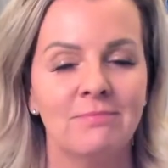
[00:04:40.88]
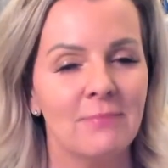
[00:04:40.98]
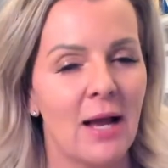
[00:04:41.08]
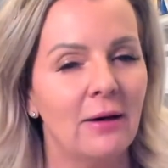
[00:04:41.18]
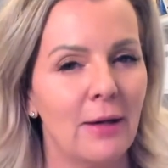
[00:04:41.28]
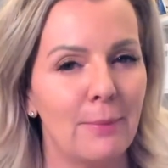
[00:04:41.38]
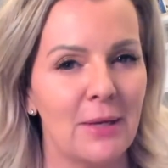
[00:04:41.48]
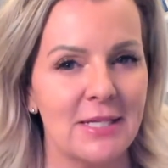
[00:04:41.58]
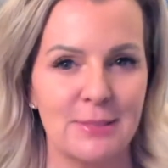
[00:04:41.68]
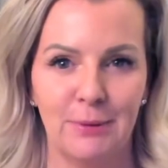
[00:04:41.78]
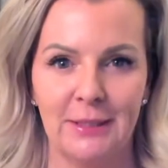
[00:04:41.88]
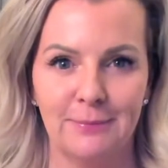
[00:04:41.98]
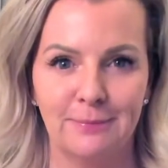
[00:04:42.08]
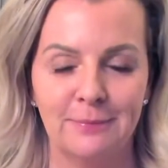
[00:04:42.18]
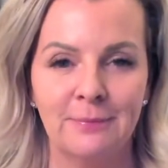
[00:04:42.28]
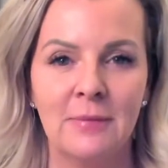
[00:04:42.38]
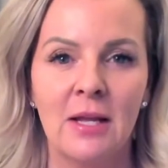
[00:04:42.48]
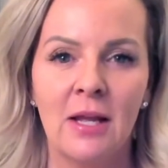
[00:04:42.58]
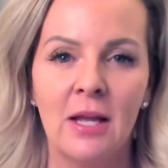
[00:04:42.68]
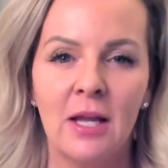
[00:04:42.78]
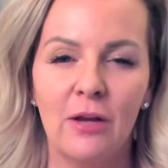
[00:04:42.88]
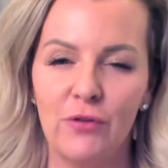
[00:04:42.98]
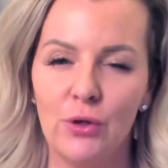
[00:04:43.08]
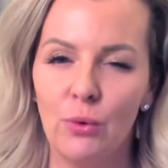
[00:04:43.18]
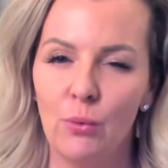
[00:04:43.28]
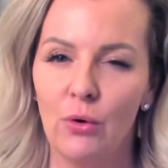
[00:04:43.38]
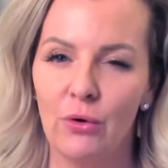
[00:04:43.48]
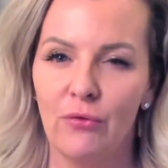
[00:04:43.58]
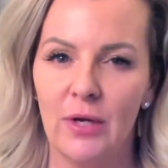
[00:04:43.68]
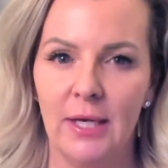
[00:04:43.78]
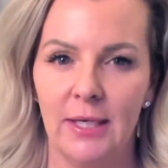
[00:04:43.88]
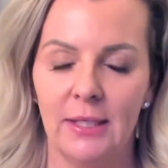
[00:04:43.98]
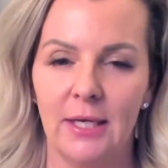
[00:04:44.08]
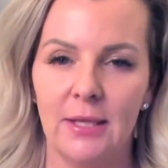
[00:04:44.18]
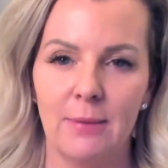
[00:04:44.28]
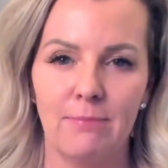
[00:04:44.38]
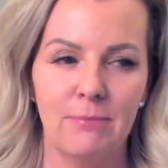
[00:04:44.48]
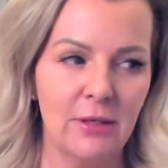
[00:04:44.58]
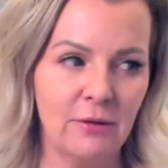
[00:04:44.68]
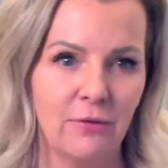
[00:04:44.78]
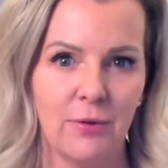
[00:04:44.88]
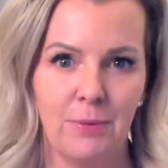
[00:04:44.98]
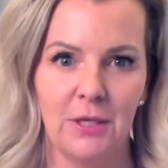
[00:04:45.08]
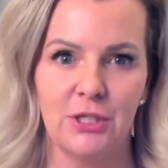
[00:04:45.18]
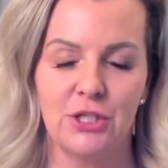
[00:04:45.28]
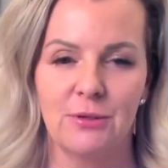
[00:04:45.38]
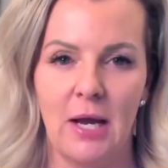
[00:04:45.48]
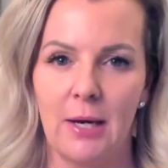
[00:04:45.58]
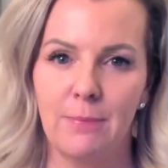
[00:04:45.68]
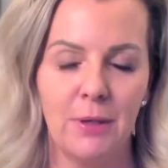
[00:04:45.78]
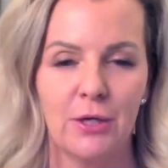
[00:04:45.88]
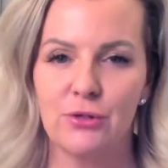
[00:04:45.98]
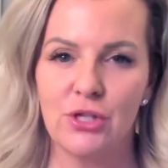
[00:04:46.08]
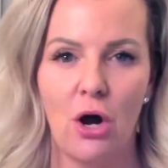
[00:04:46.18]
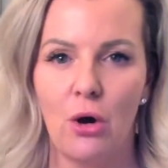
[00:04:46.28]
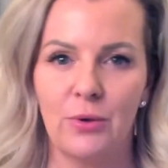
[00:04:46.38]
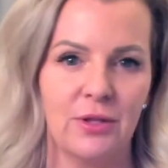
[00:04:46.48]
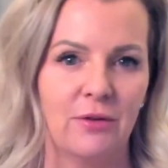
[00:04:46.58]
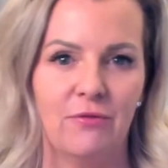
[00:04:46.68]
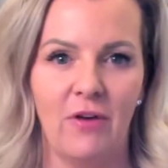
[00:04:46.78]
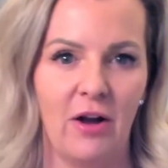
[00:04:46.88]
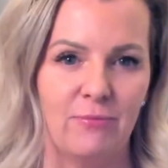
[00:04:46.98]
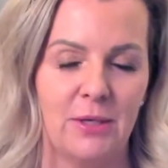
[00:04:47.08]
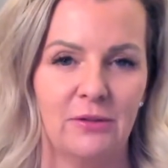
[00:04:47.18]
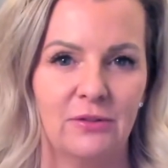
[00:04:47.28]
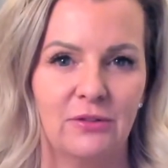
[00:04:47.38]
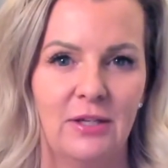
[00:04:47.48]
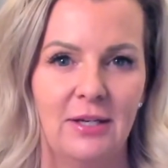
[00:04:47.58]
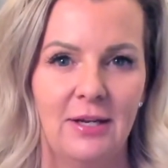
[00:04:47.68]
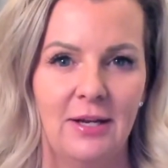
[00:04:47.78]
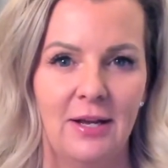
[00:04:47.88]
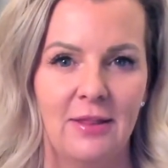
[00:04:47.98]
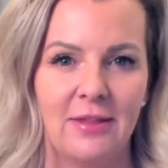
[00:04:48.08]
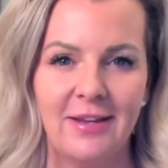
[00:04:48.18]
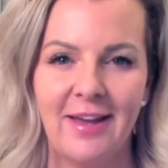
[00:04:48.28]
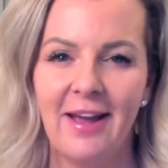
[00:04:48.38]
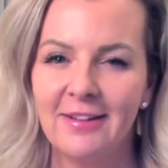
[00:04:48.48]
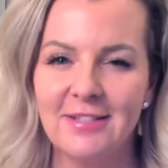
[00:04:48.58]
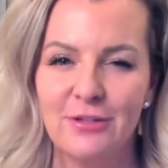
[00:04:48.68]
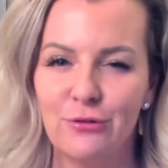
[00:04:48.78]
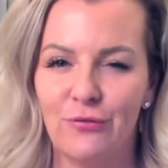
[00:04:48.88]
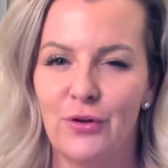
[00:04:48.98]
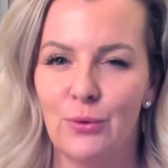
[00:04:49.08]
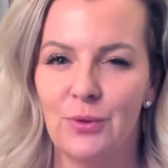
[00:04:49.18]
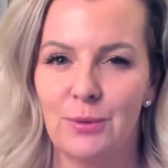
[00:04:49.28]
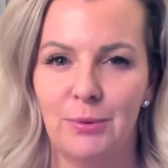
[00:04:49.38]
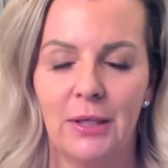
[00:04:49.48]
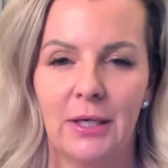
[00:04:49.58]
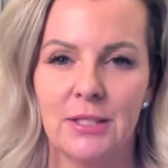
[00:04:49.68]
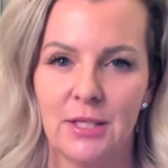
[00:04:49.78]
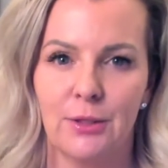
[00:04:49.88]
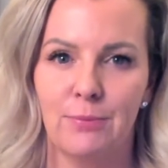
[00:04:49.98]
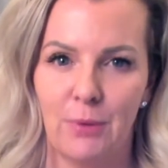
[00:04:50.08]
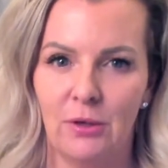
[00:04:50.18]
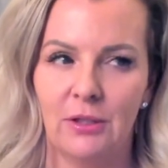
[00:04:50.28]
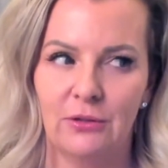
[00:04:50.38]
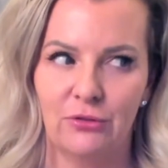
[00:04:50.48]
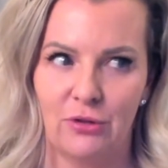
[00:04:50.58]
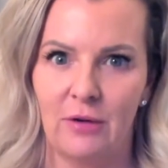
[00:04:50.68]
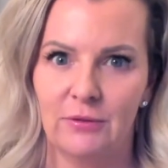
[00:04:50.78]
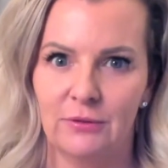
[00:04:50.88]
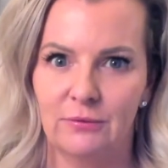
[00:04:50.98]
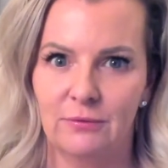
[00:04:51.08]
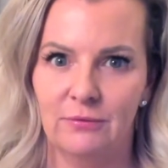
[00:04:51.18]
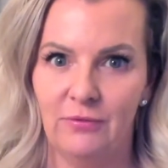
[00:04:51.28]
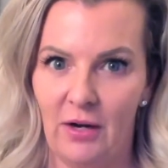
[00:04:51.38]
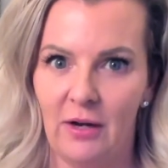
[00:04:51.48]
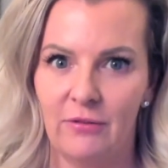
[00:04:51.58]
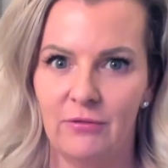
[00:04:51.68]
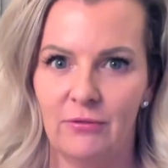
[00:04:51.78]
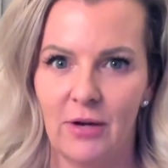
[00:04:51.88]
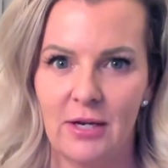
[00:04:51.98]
Let me explain. If you award a free hit in the middle of the pitch and a player's caught within 5 meters, they can't interfere with the play until the ball has traveled 5, right?